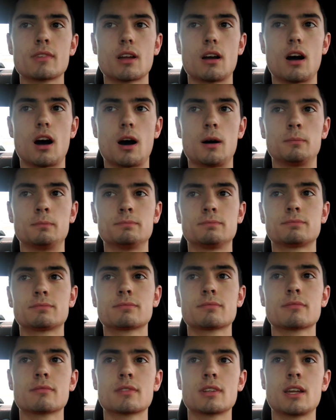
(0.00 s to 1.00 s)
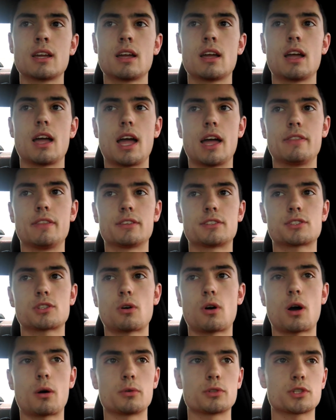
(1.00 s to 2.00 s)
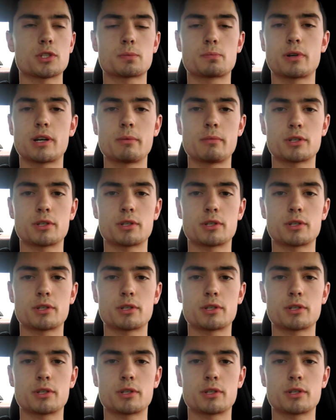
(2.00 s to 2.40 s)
And so I was just pretty